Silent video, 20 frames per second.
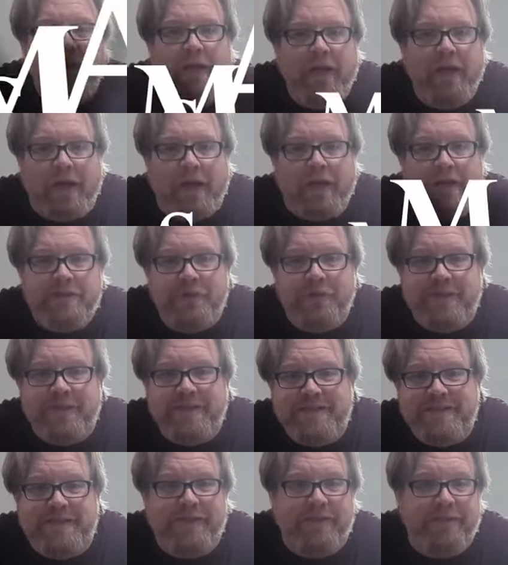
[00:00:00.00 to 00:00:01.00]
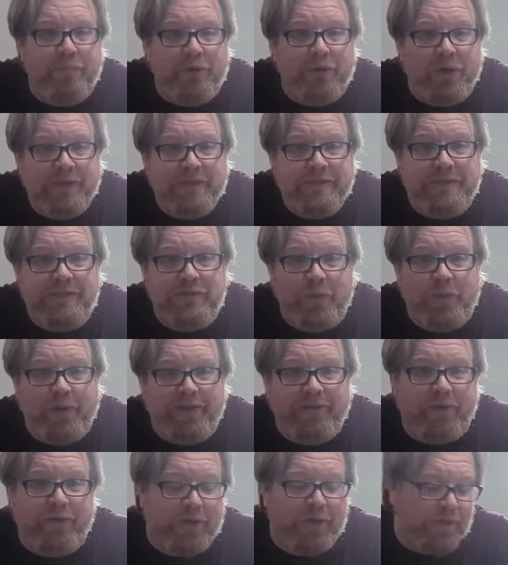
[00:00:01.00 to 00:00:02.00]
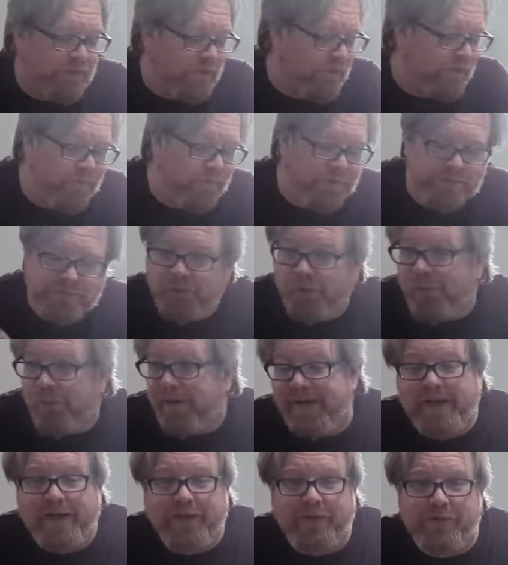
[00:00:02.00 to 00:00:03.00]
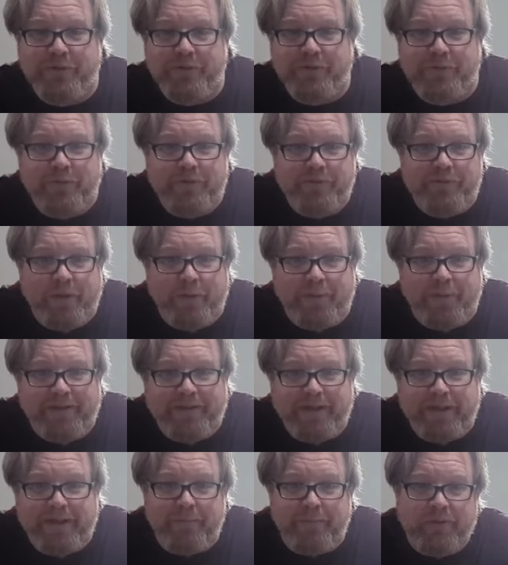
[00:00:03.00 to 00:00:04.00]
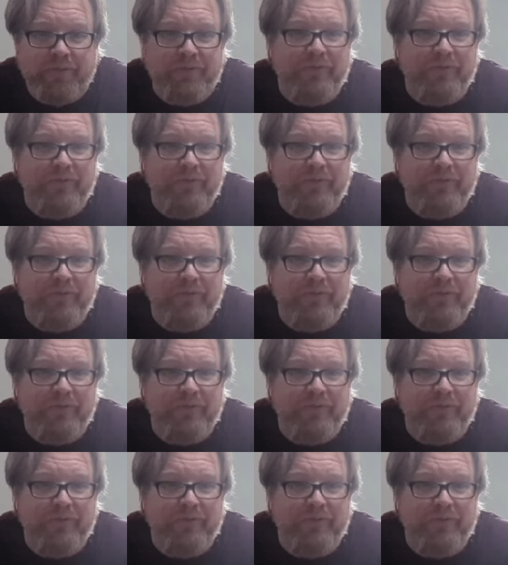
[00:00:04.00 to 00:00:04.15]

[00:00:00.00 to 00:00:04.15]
As you can see, the box is quite large, so there's no way I could do this on my table,